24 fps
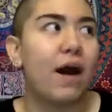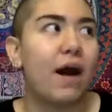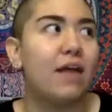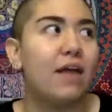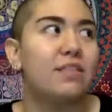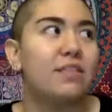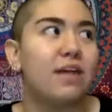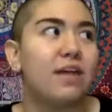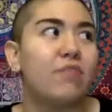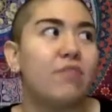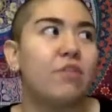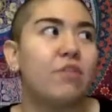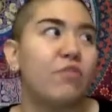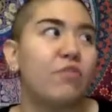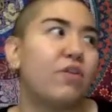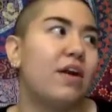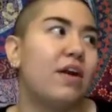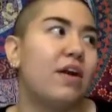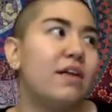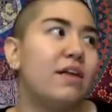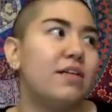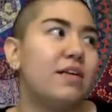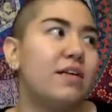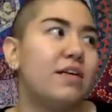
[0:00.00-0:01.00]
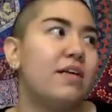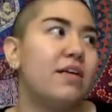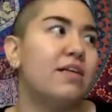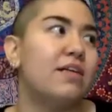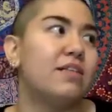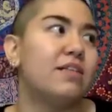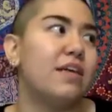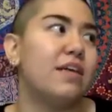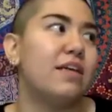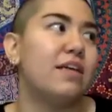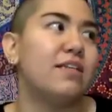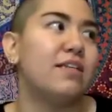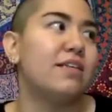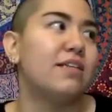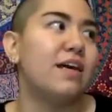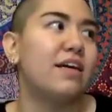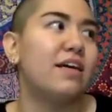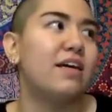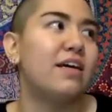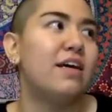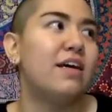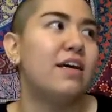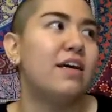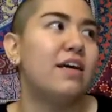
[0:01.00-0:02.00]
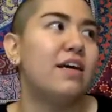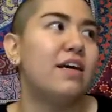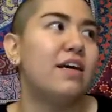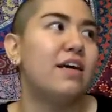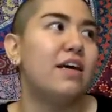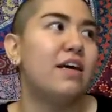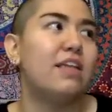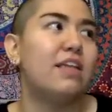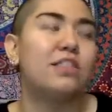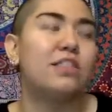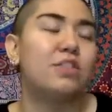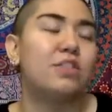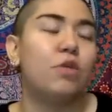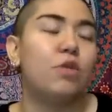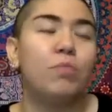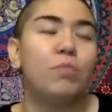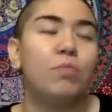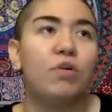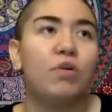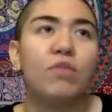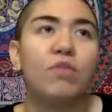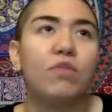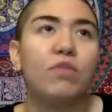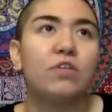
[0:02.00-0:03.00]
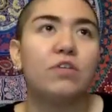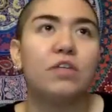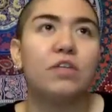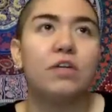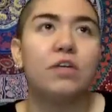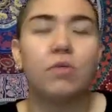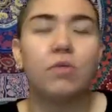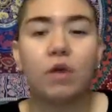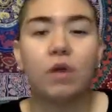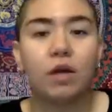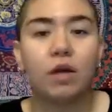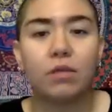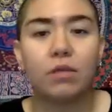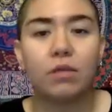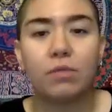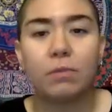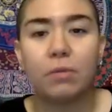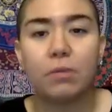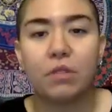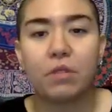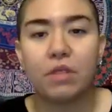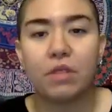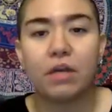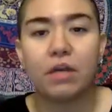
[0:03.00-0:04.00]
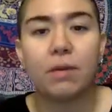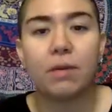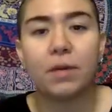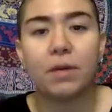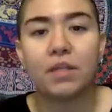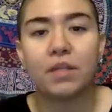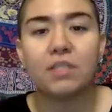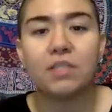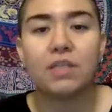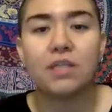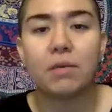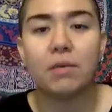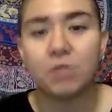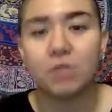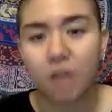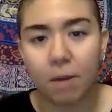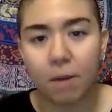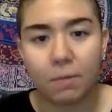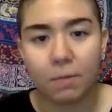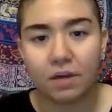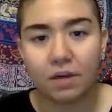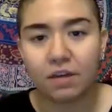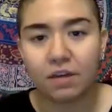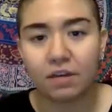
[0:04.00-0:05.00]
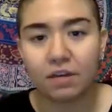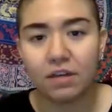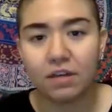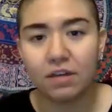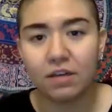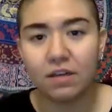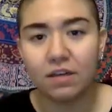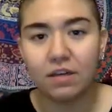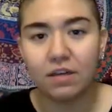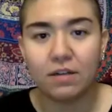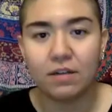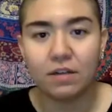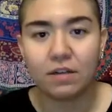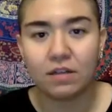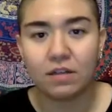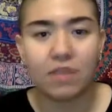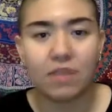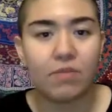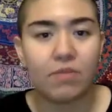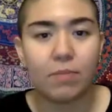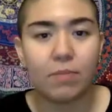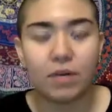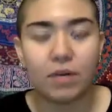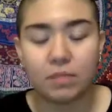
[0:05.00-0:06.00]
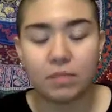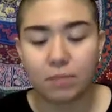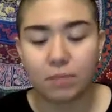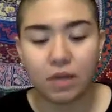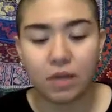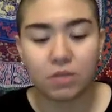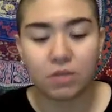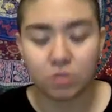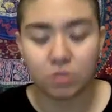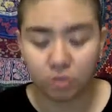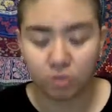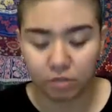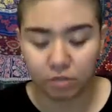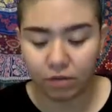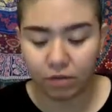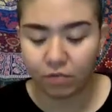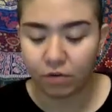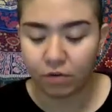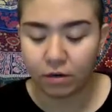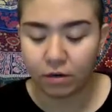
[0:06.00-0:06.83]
have different ideas, and it's like it's so beautiful to hear what other people think about the same topic because everybody's minds are so different.